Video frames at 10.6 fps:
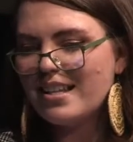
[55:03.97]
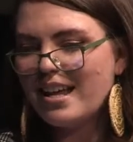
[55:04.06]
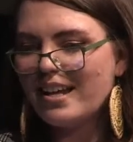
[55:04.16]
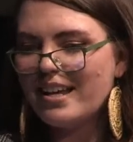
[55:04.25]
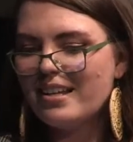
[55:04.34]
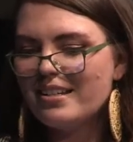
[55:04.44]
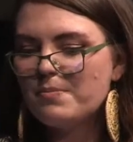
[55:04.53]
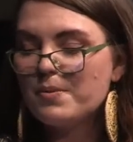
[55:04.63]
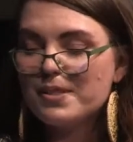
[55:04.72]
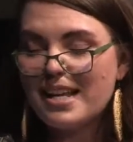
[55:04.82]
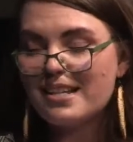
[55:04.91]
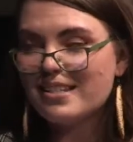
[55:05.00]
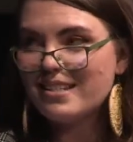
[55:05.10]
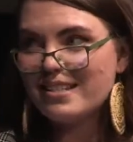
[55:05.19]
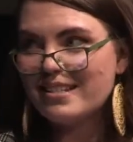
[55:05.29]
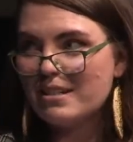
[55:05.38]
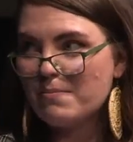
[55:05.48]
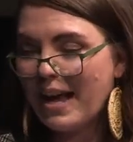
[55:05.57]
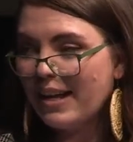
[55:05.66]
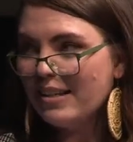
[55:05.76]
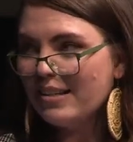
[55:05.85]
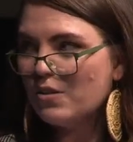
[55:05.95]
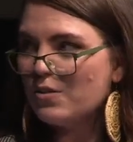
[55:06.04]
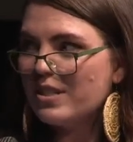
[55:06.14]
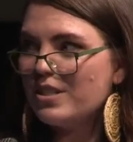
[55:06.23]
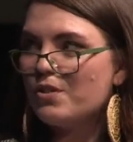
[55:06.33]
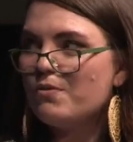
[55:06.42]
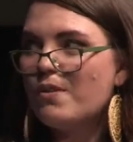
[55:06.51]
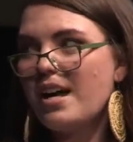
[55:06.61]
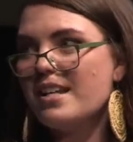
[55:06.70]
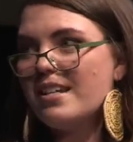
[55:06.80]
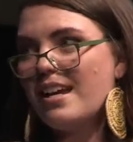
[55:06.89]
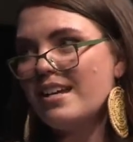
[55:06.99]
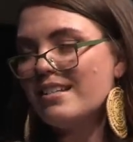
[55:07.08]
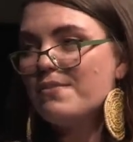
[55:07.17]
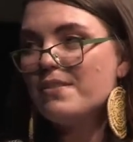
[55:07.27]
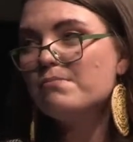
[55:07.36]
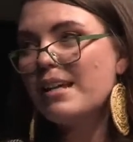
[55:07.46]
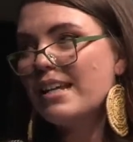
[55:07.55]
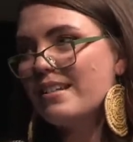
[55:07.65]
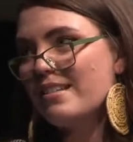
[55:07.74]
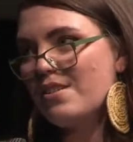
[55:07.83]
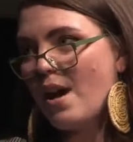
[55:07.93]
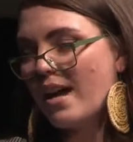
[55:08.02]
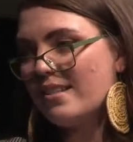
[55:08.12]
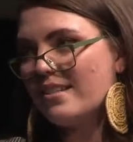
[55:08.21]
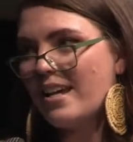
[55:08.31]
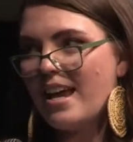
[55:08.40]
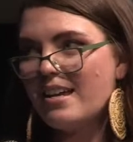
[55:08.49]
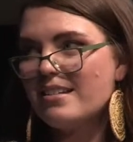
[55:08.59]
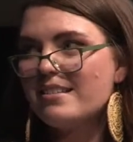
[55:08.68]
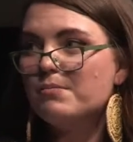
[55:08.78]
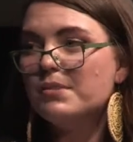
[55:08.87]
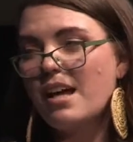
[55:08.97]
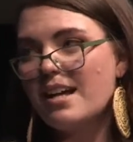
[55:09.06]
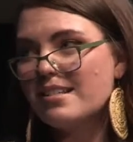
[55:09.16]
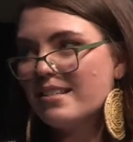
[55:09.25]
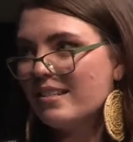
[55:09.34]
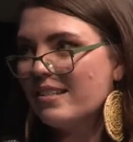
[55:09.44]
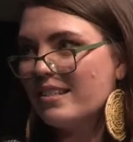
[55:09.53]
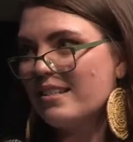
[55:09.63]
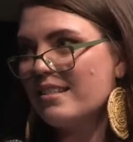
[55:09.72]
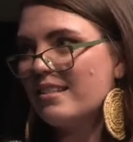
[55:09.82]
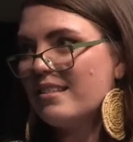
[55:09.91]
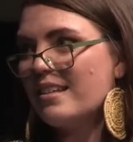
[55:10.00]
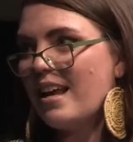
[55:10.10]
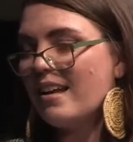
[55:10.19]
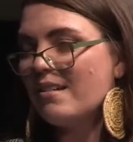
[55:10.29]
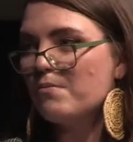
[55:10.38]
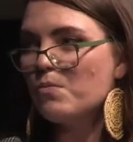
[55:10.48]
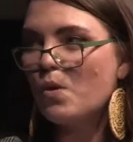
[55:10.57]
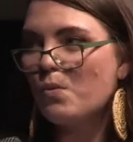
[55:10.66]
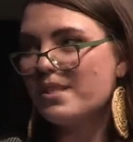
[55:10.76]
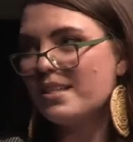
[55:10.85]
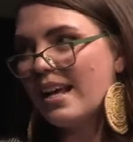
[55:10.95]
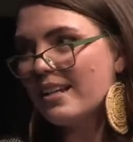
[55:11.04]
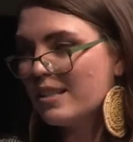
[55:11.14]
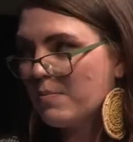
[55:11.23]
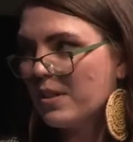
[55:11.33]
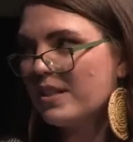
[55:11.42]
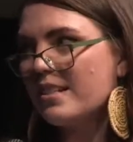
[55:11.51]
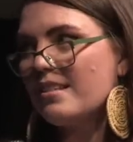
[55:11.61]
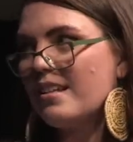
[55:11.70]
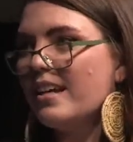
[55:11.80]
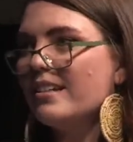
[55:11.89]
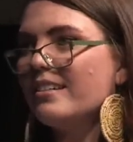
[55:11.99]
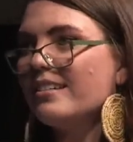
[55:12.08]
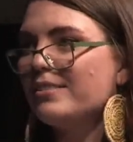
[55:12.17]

that it presented a cinematic, or did you find as filmmakers you had to take some licenses? What was that experience like?